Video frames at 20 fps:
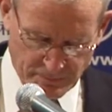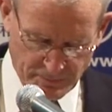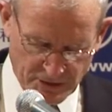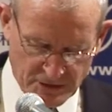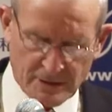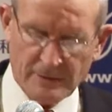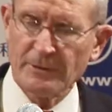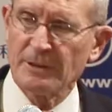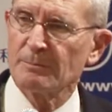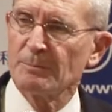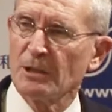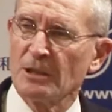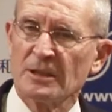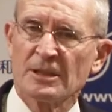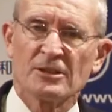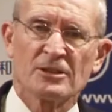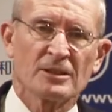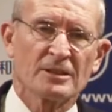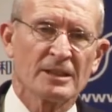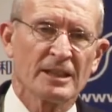specific
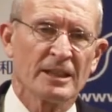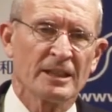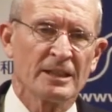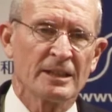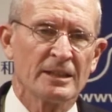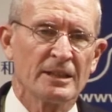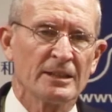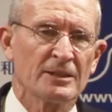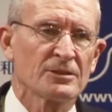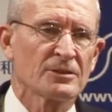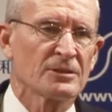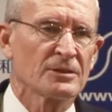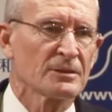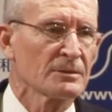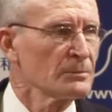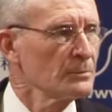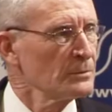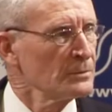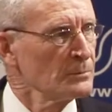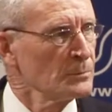parties and candidates
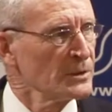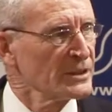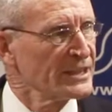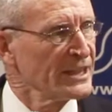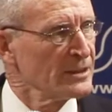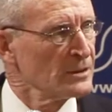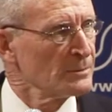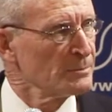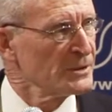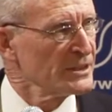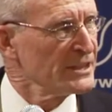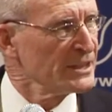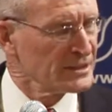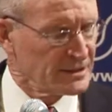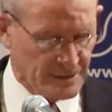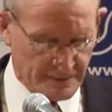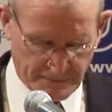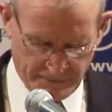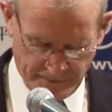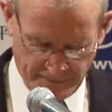were
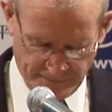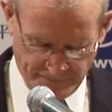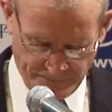counterproductive.